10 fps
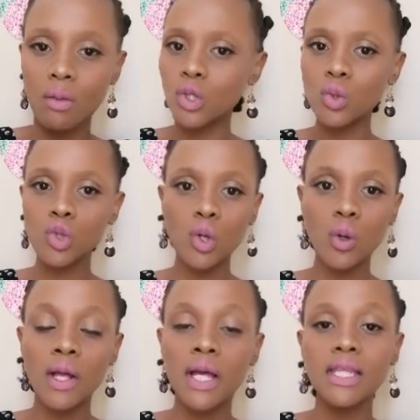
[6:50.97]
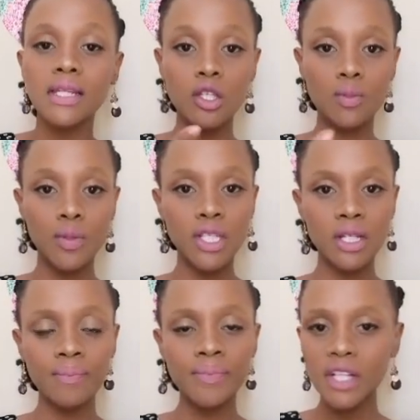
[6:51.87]
I was so sure that this
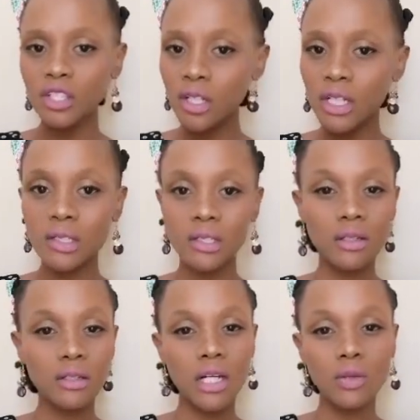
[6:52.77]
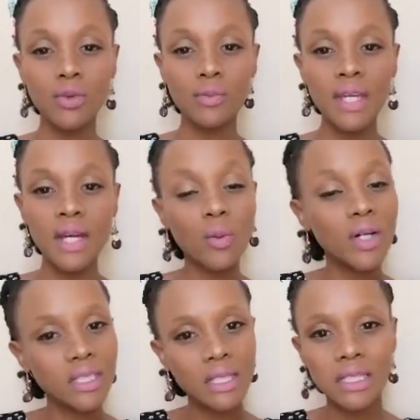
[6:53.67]
person is gonna settle down with me and
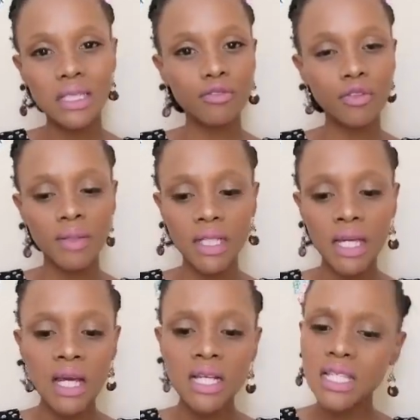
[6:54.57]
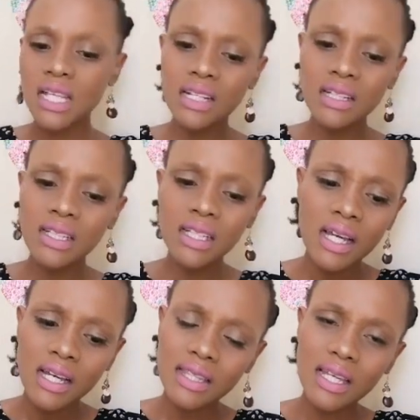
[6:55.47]
we're starting a family.
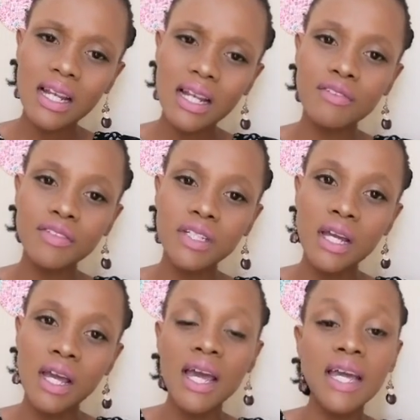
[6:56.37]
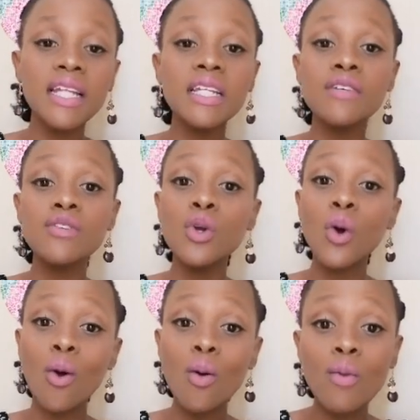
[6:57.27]
Suddenly they left, and it gives
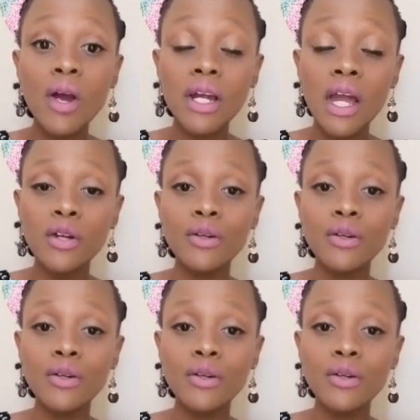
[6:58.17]
you homework.